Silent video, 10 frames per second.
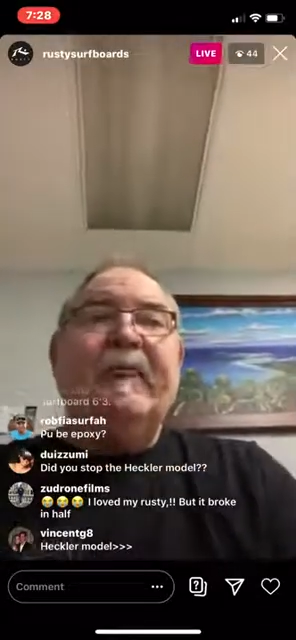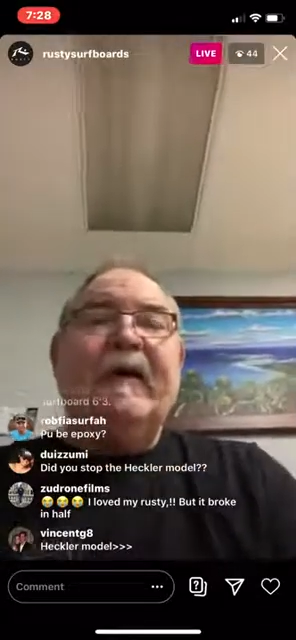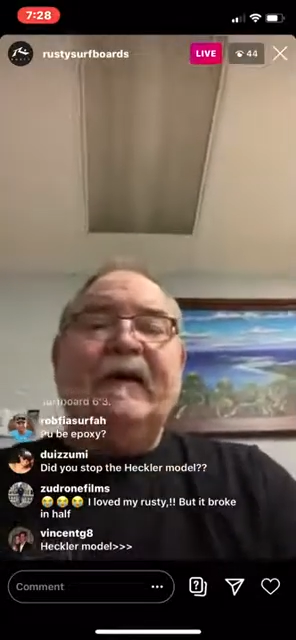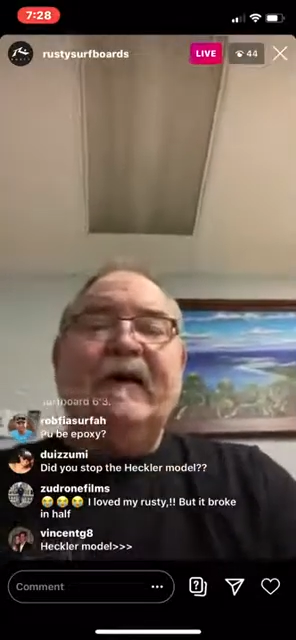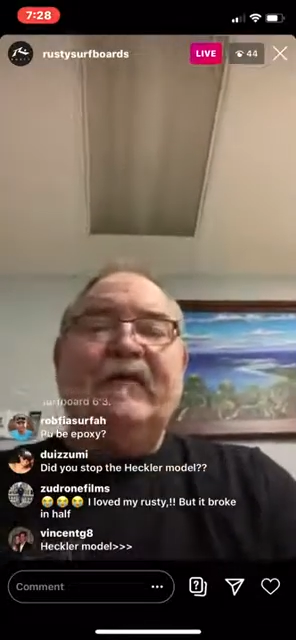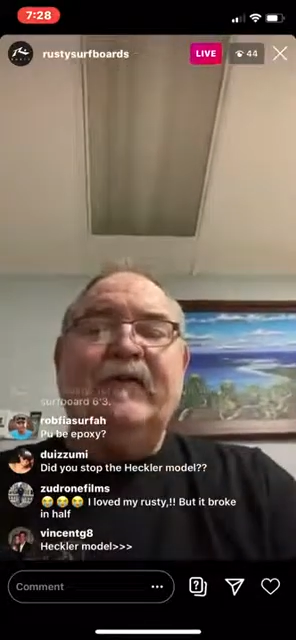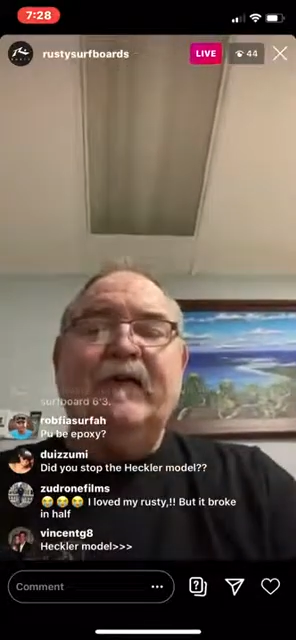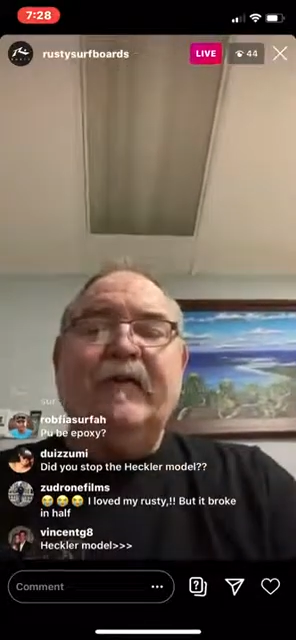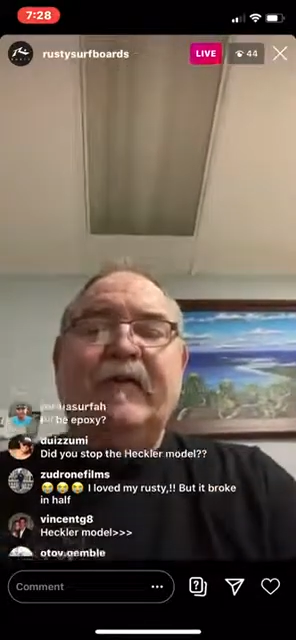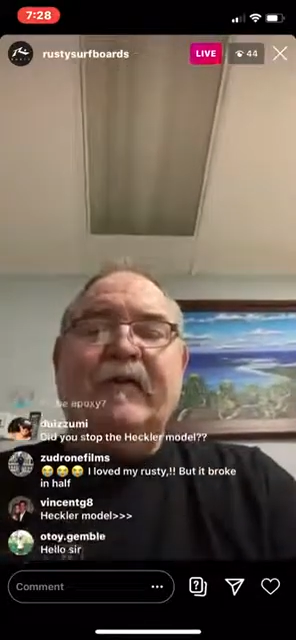And they
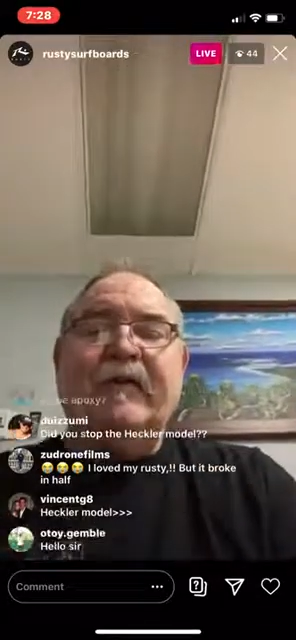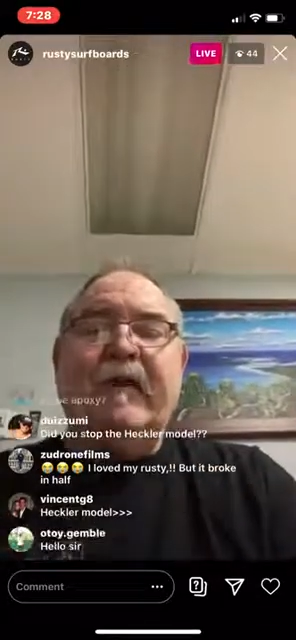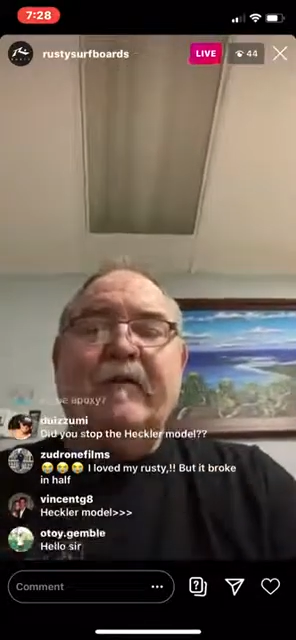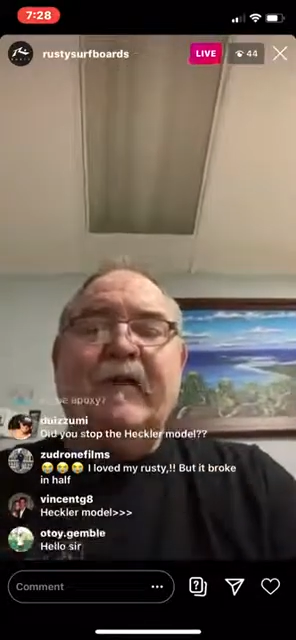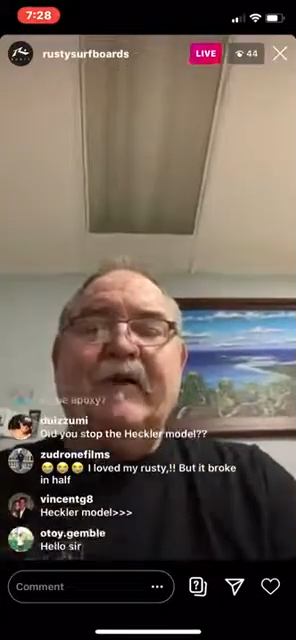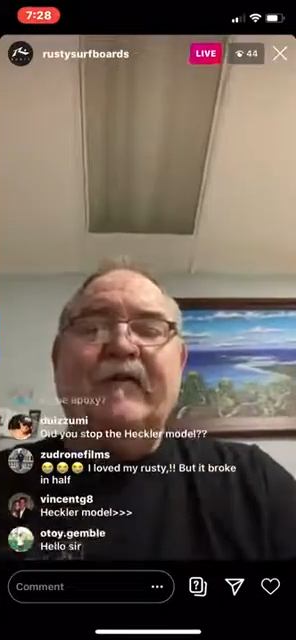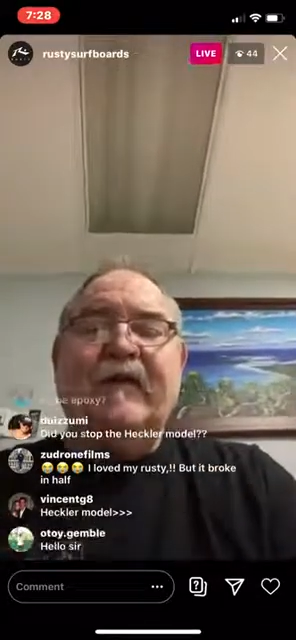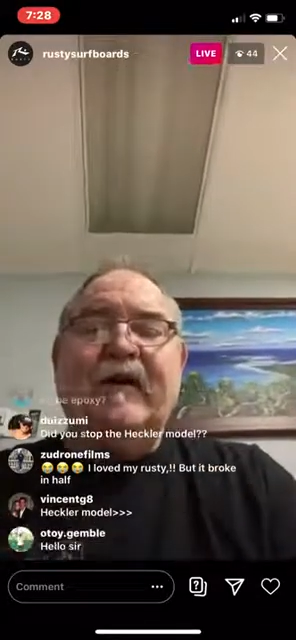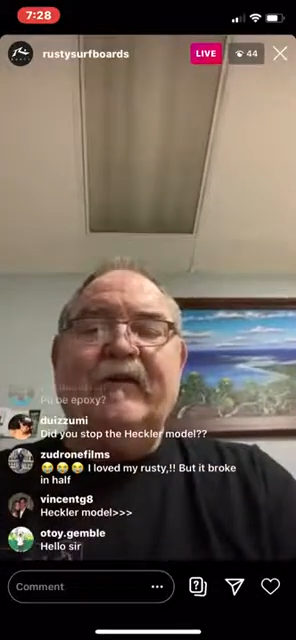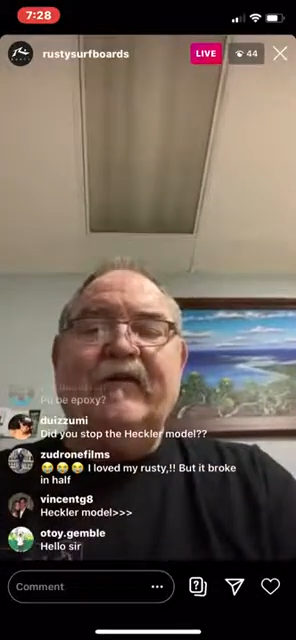stuck with the fiberglass
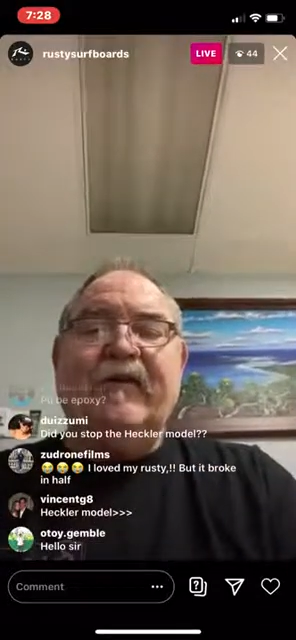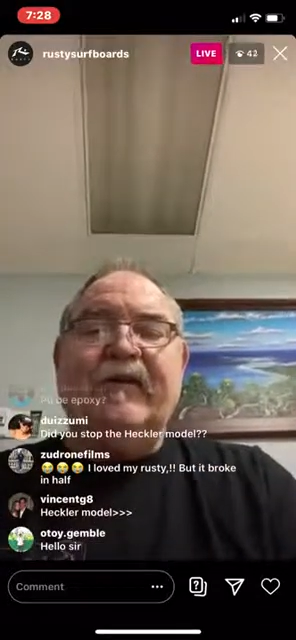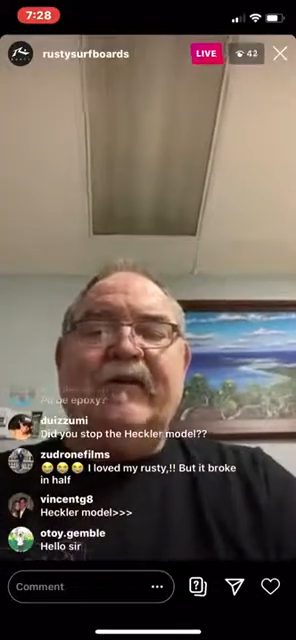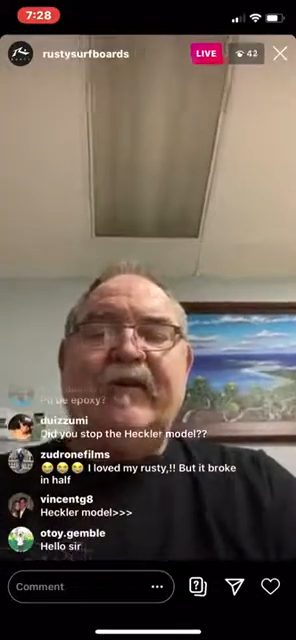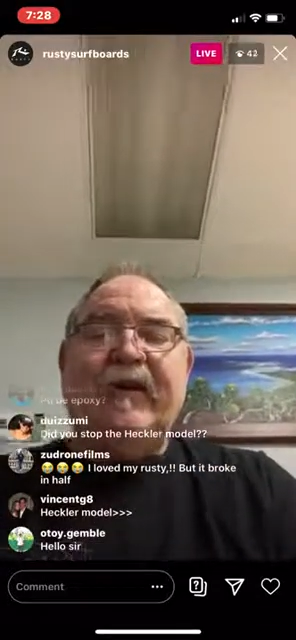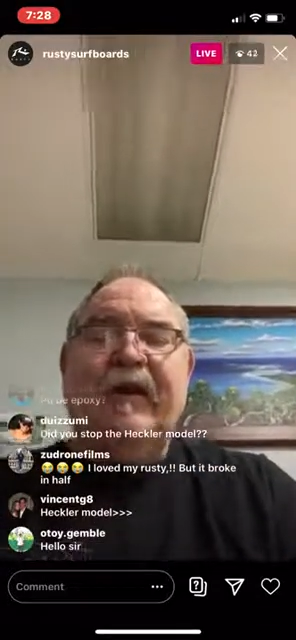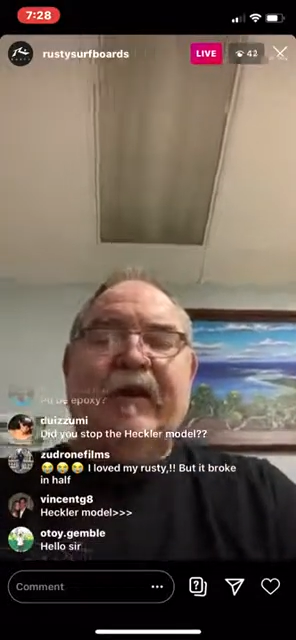glass-ons, and